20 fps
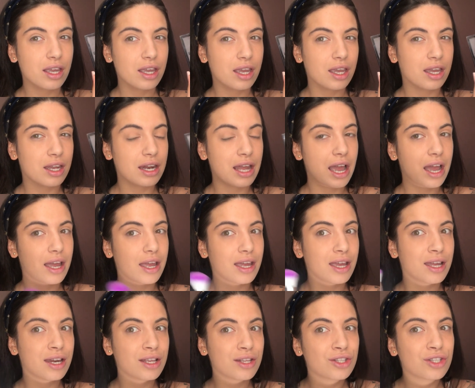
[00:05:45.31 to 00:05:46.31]
and
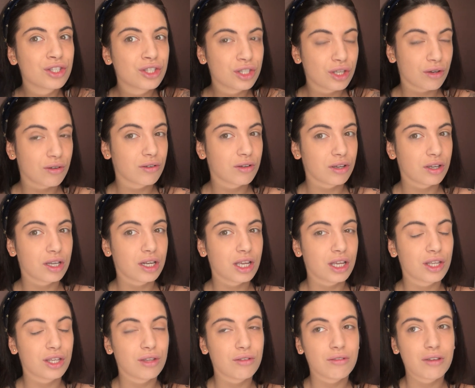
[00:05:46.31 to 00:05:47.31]
it is so good,
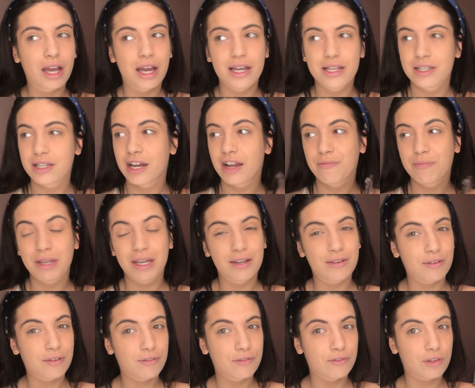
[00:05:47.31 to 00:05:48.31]
and you guys that have
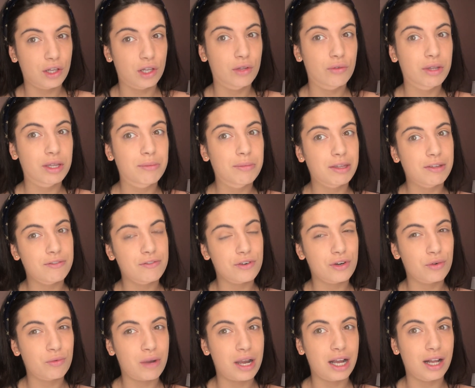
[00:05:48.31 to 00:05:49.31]
been following me for
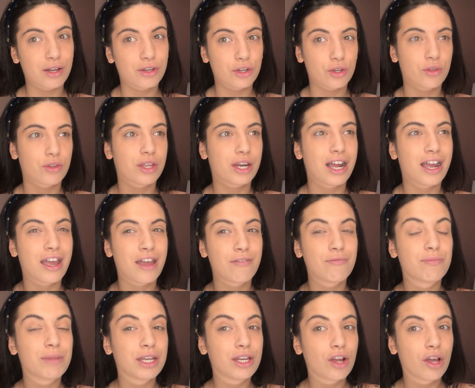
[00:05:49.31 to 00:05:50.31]
a while know that I
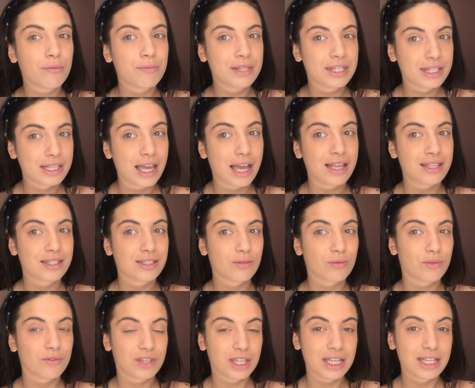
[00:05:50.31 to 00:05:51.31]
have been obsessed
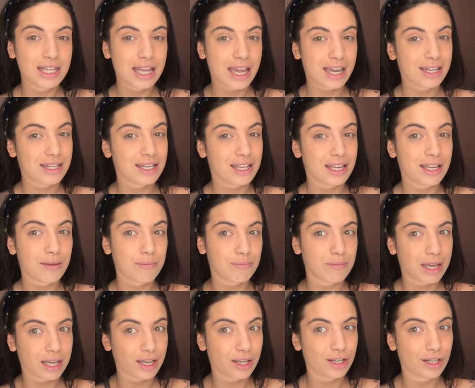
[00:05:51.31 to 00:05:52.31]
with the Technic
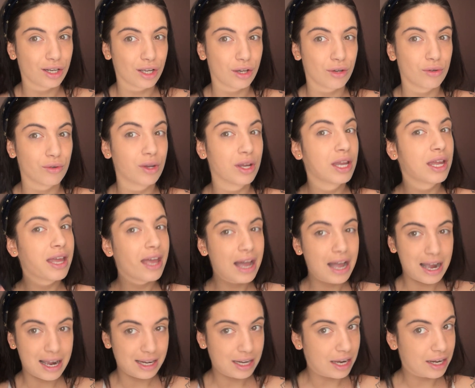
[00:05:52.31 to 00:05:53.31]
Mega Glow
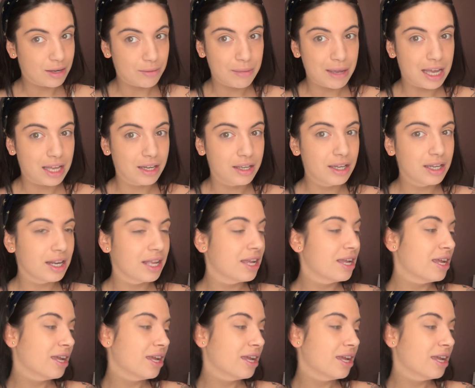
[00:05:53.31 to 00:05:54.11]
highlighter palette,